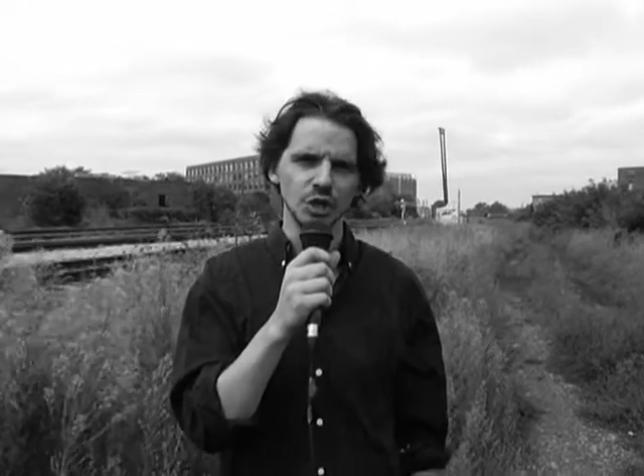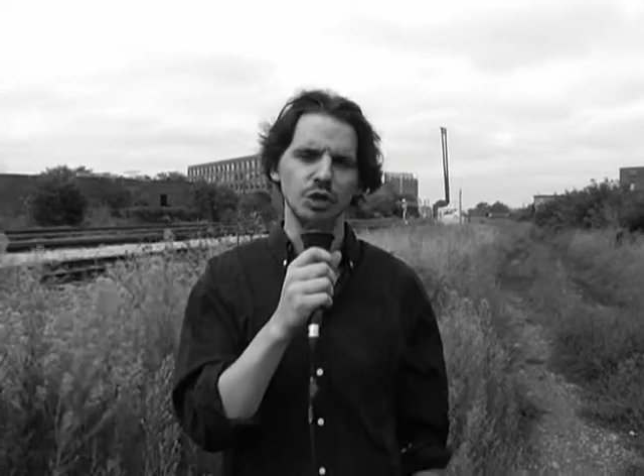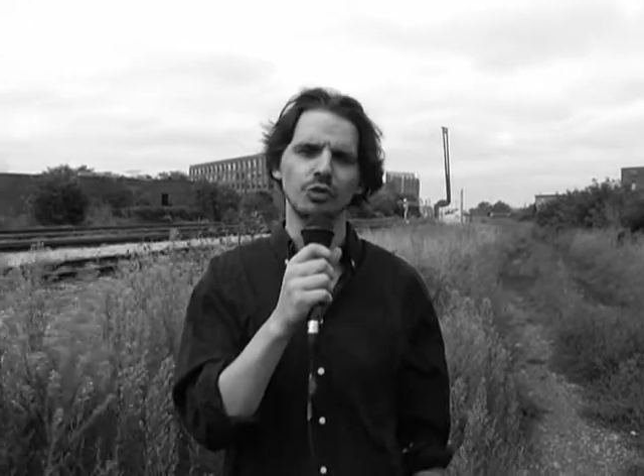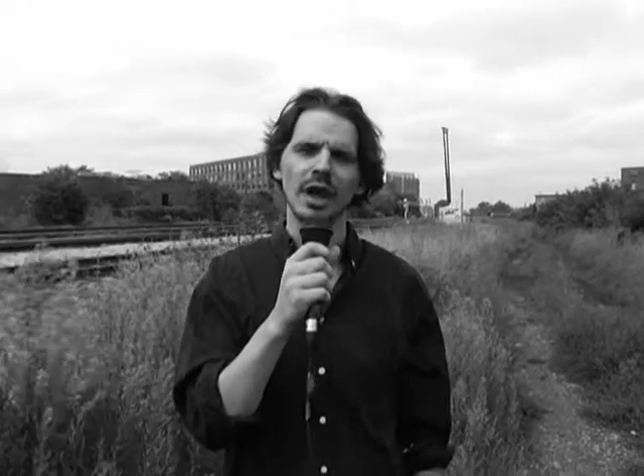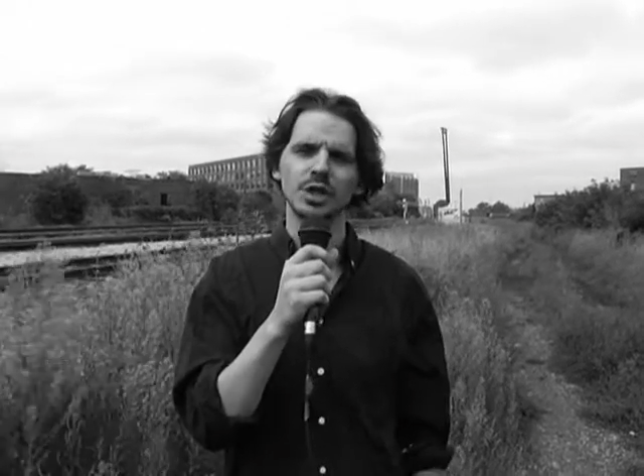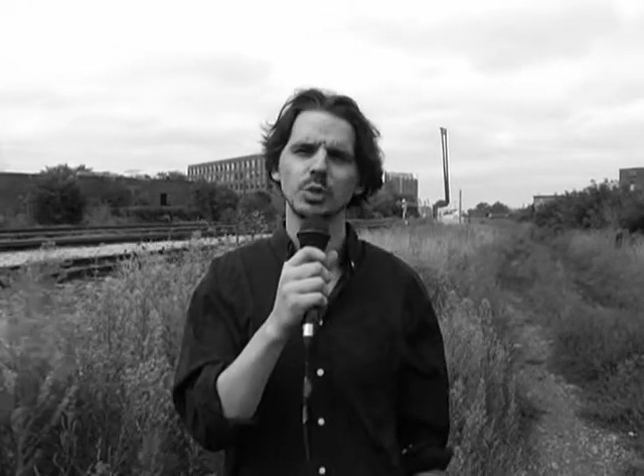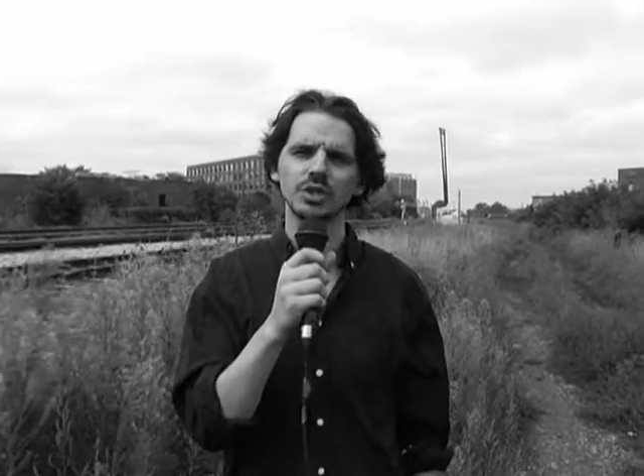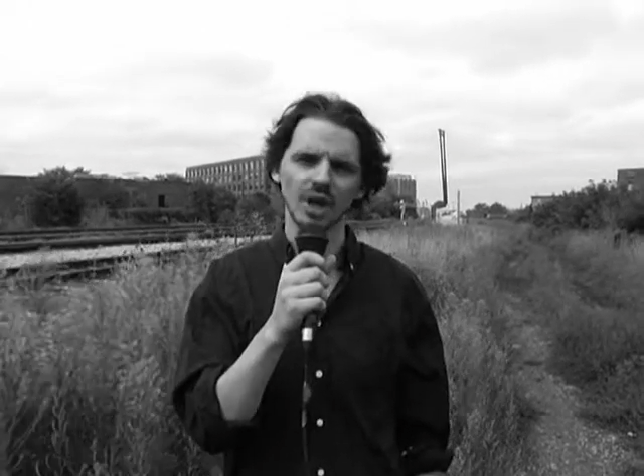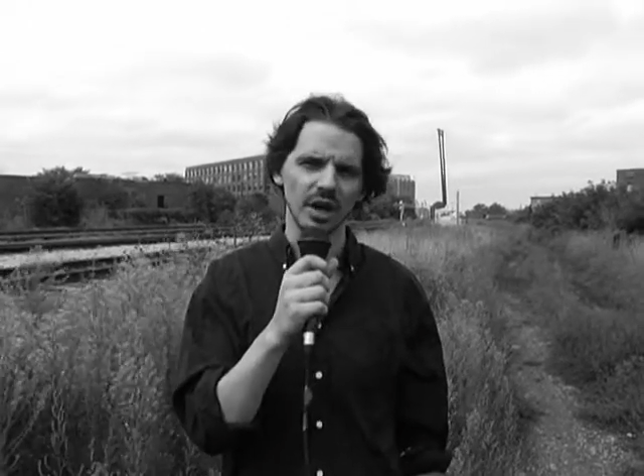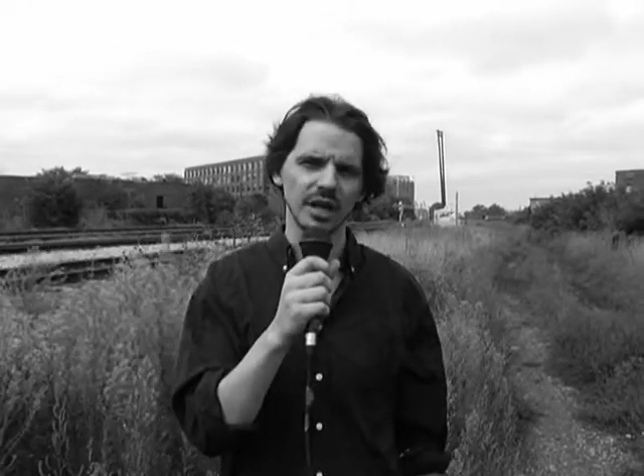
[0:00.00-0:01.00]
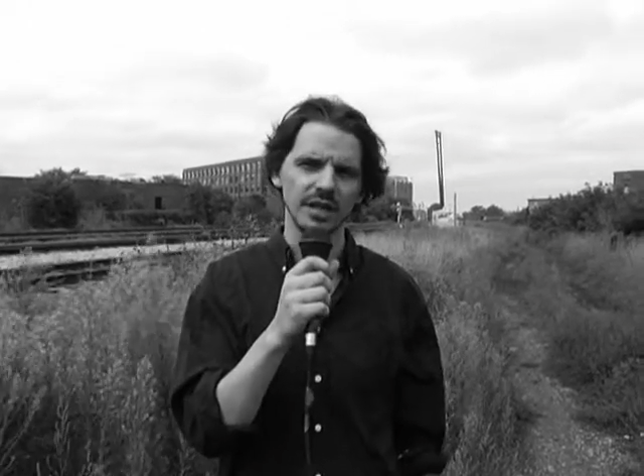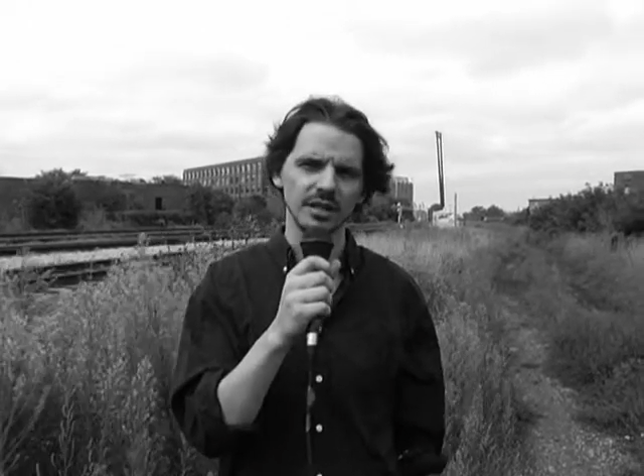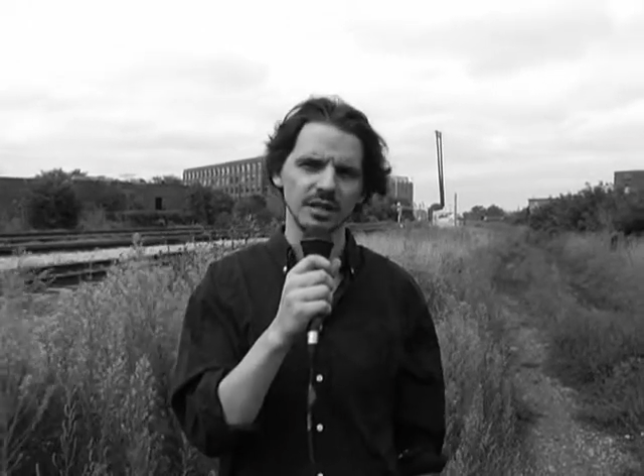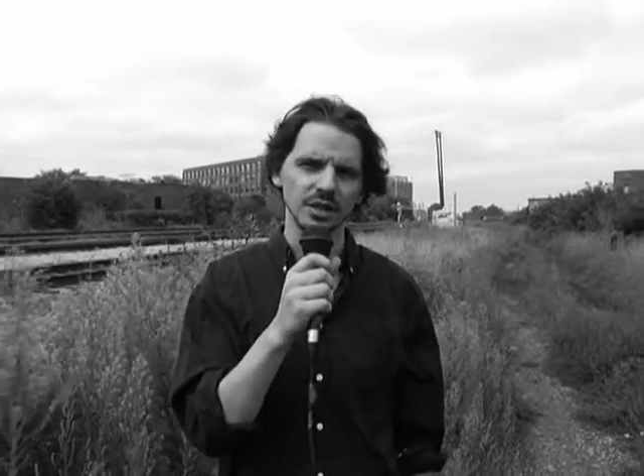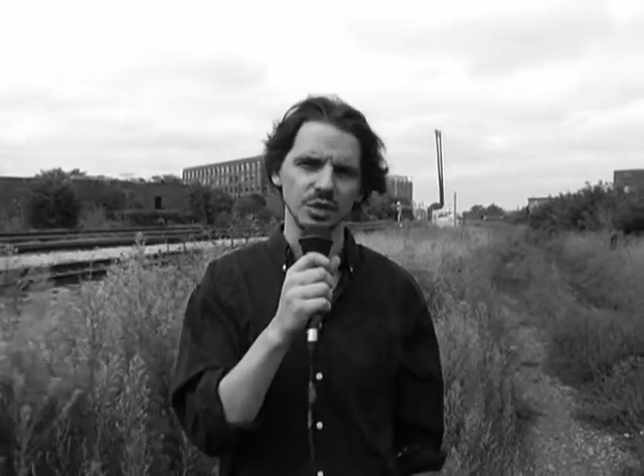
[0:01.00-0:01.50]
to direct to a
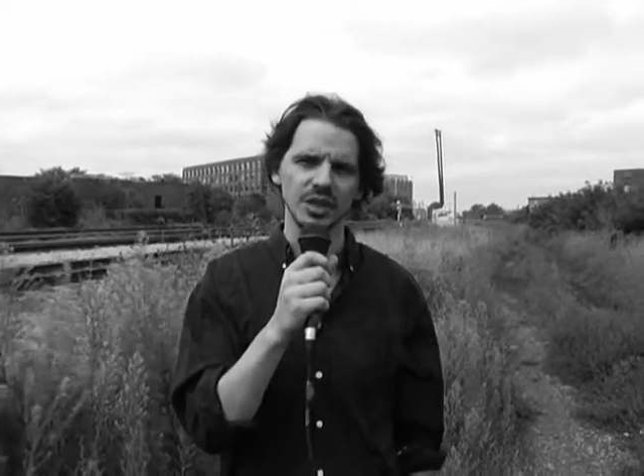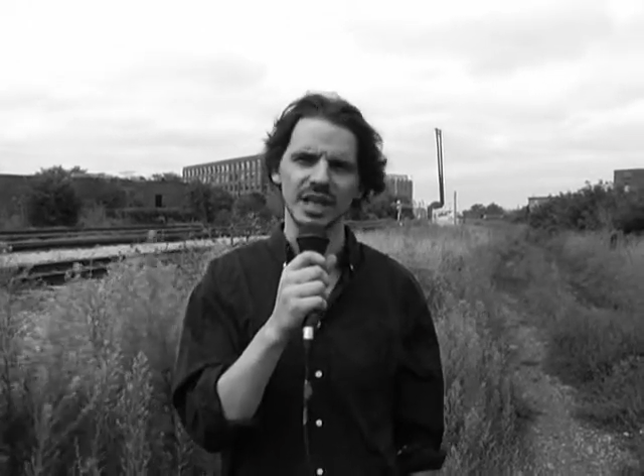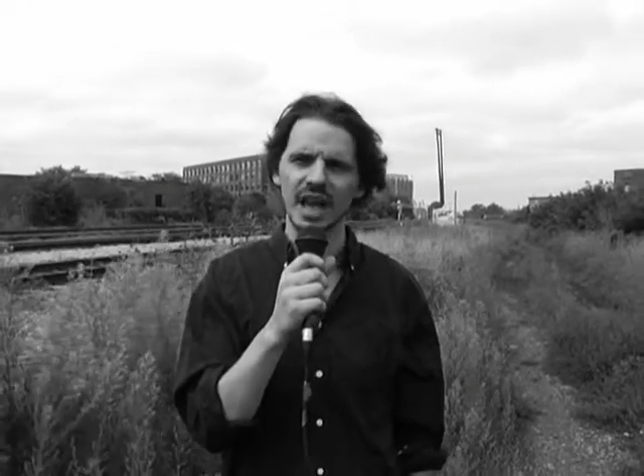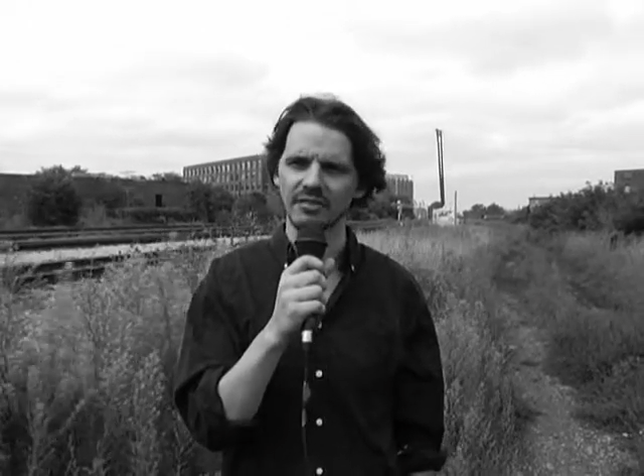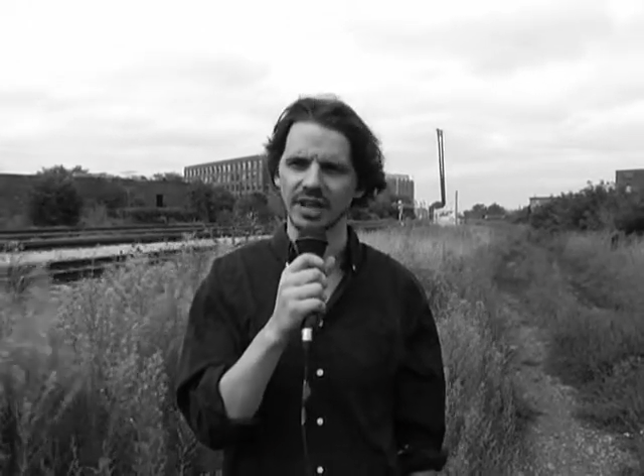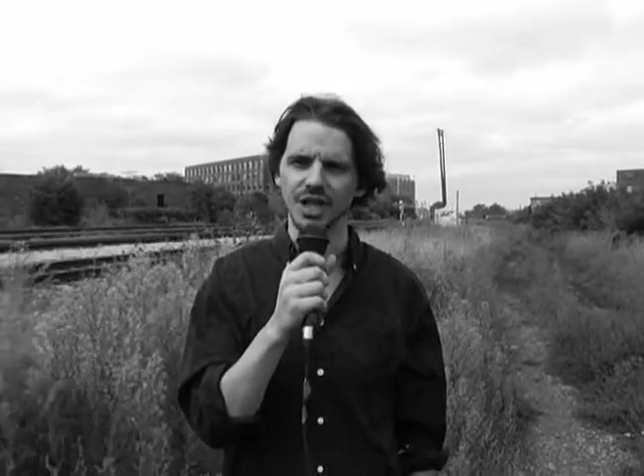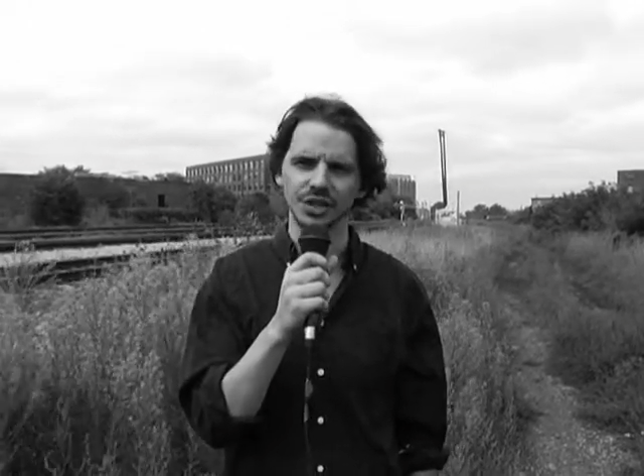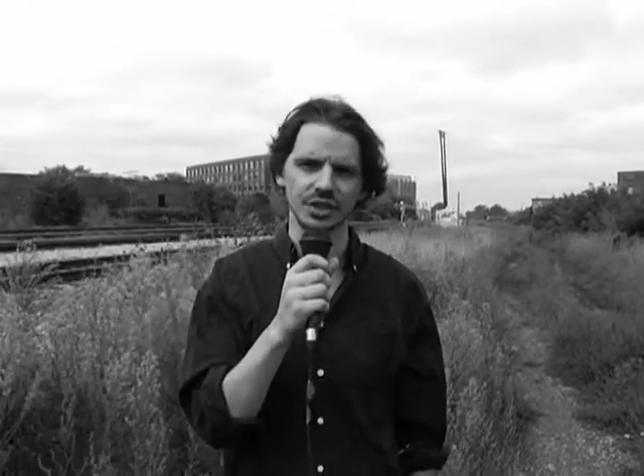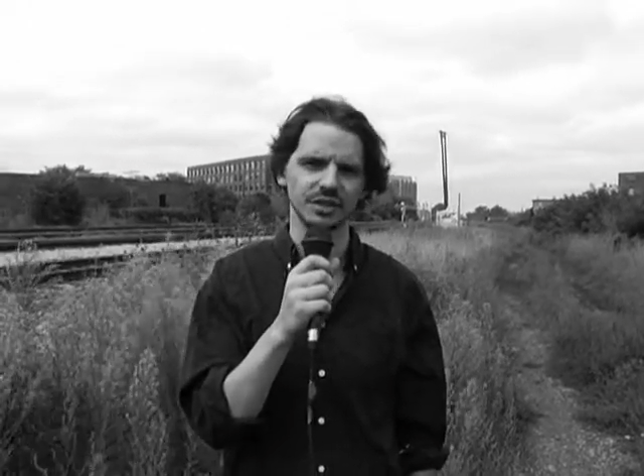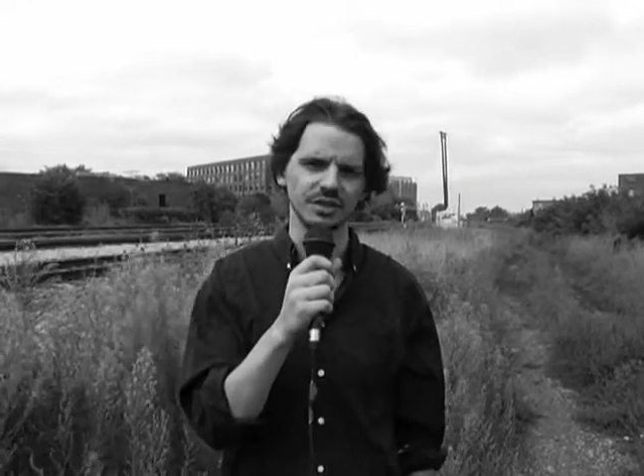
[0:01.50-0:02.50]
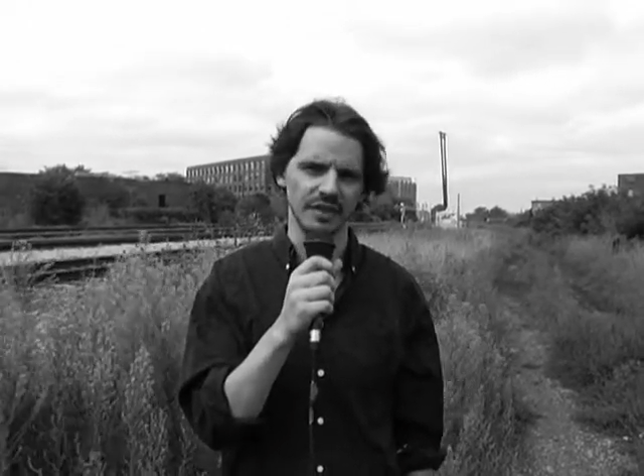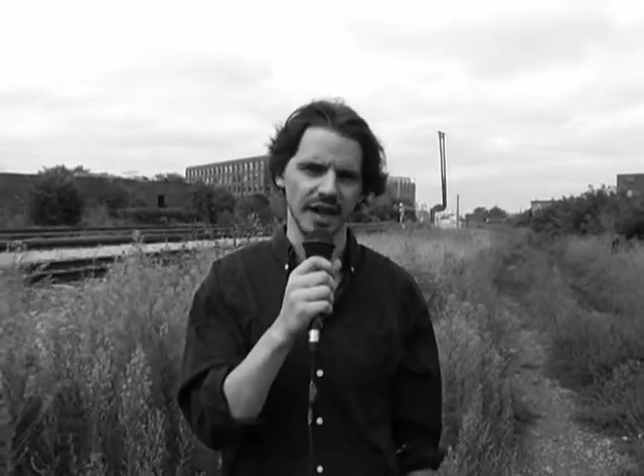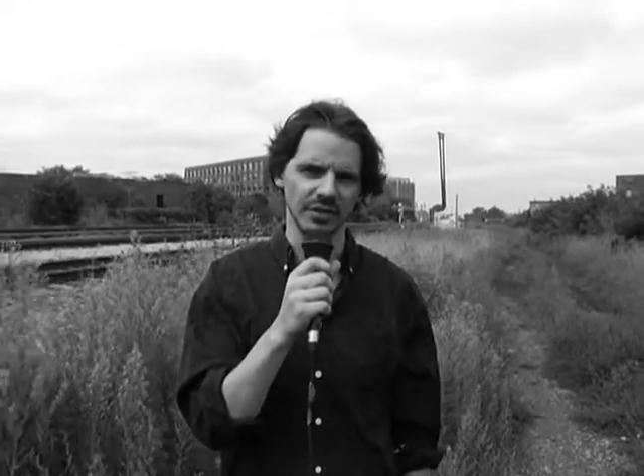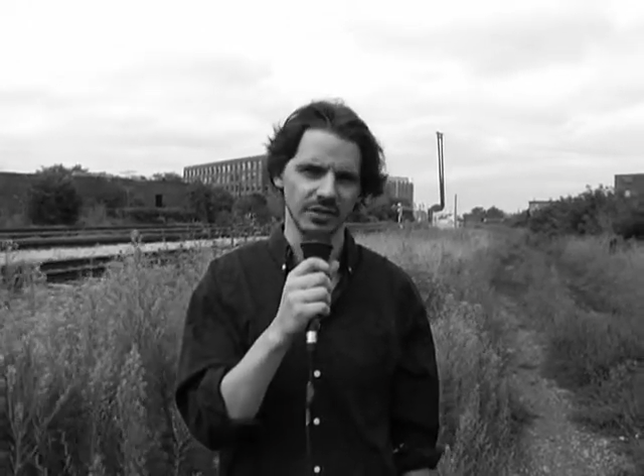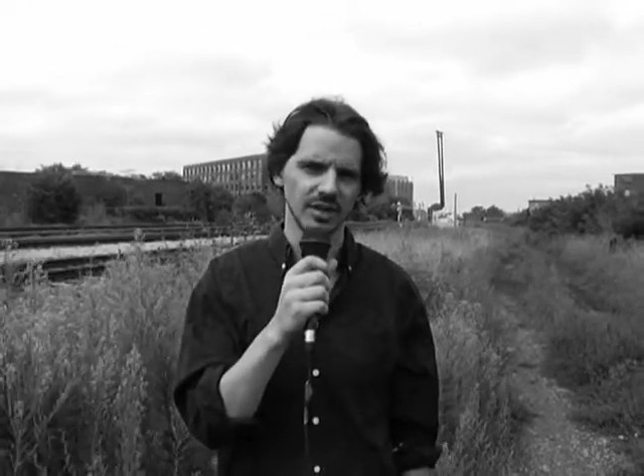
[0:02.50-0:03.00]
target using a navigational
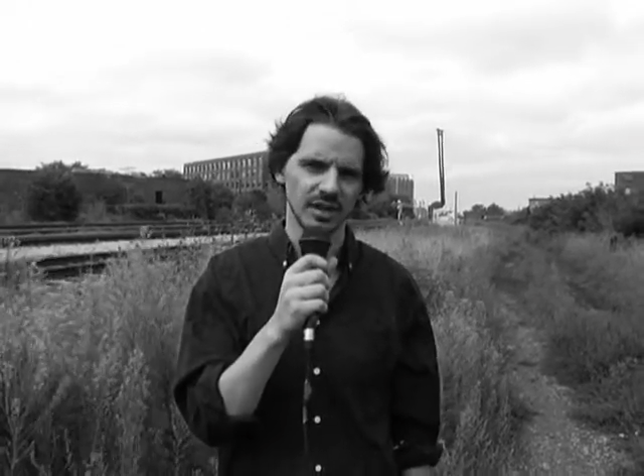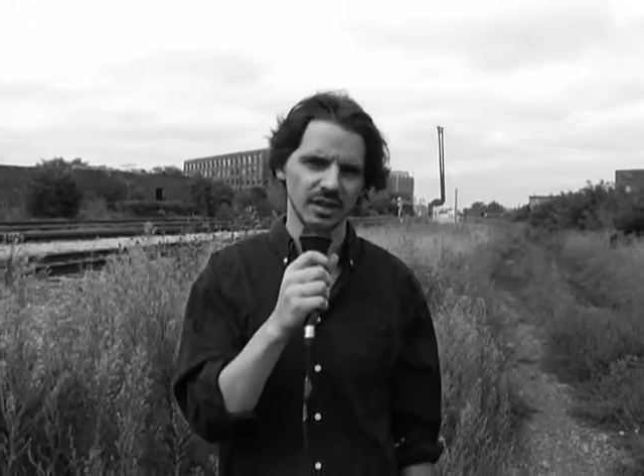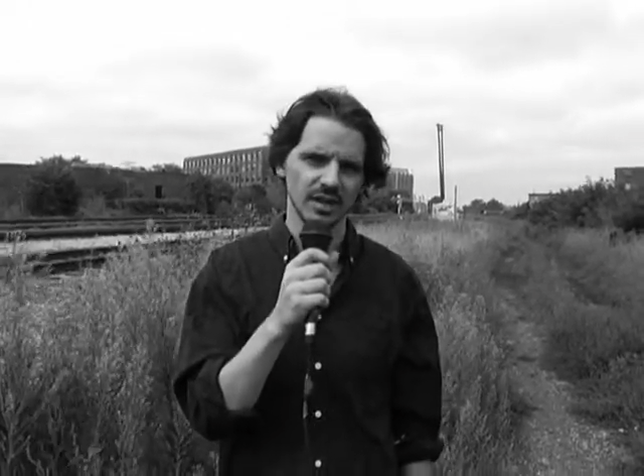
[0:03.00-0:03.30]
device.